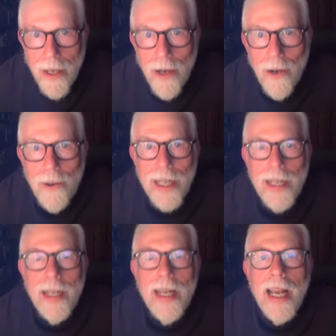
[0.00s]

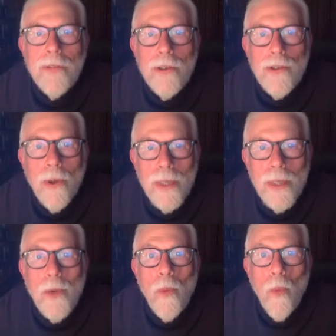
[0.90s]
okay? And there's
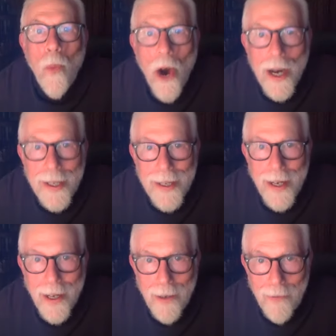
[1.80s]
only one
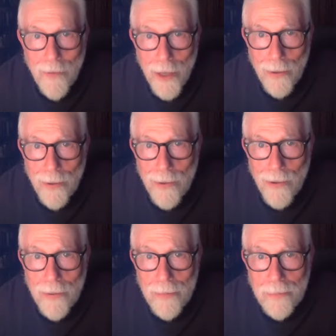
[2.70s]
of
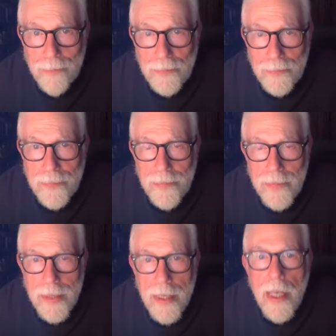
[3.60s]
those.
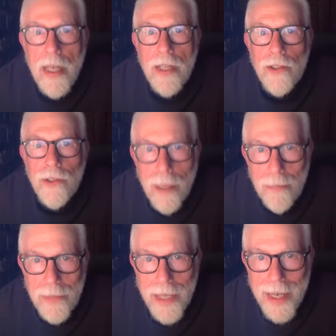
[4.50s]

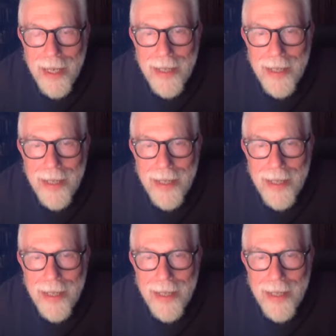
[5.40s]
Someday,